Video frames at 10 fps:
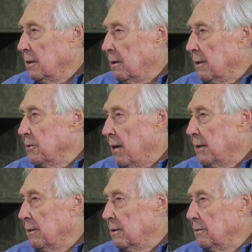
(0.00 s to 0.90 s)

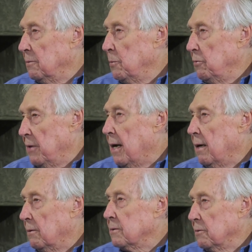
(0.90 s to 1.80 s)
contractor who moved the
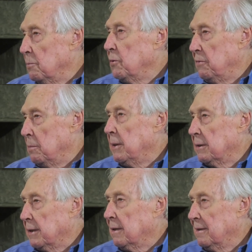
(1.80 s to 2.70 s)
house or moved the
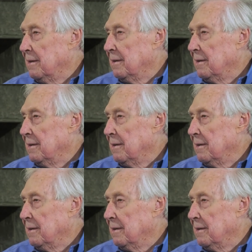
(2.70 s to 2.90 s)
building.